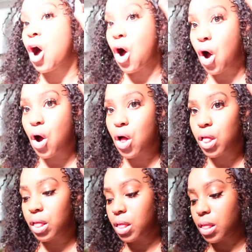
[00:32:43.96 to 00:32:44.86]

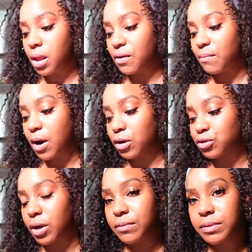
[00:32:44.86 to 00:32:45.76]
all of my hard
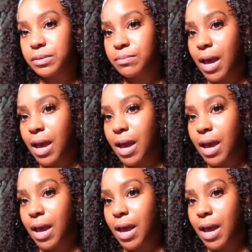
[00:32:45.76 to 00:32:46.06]
drives